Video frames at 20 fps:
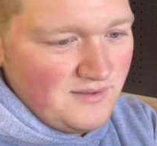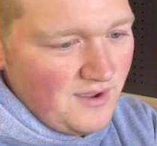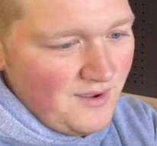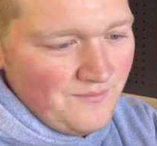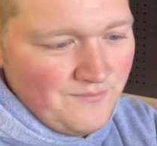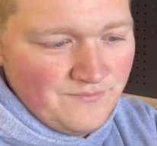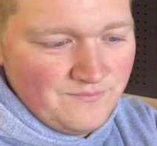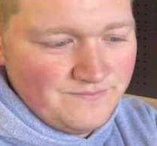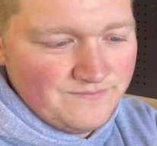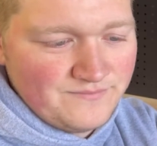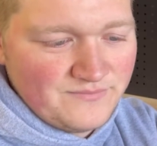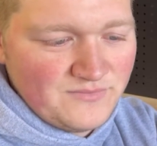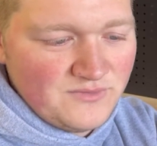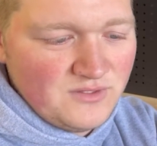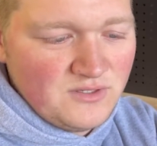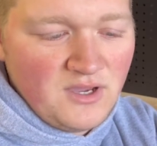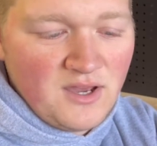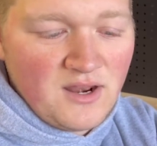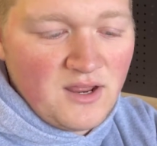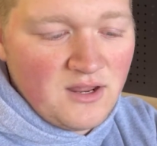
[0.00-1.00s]
I'm
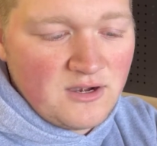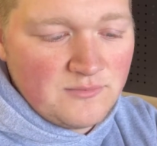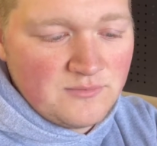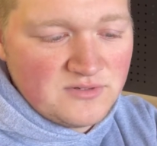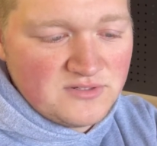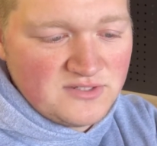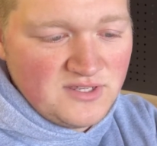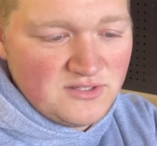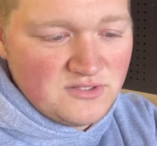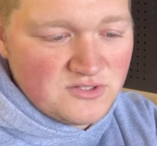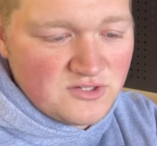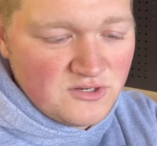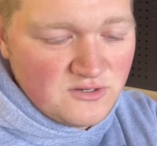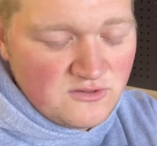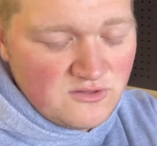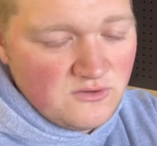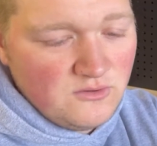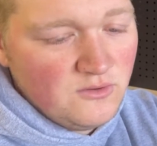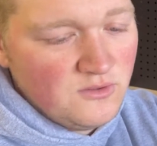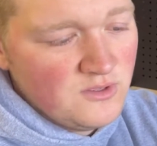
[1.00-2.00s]
not 100% sure
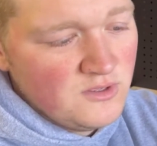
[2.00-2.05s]
though.